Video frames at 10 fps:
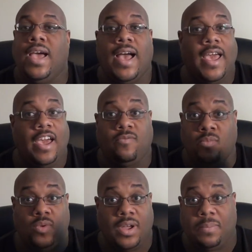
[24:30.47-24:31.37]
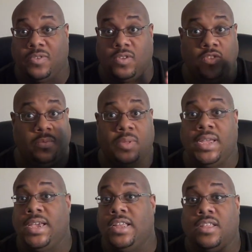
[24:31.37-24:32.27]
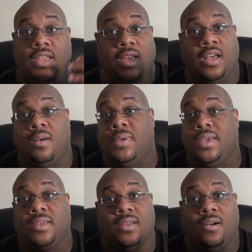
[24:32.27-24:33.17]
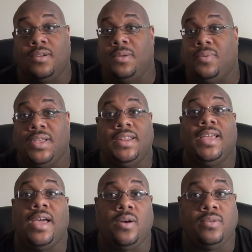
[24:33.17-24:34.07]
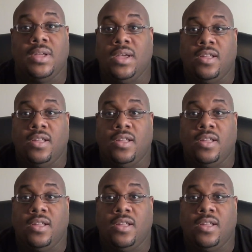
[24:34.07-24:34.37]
I have more episodes planned and coming, already planning out,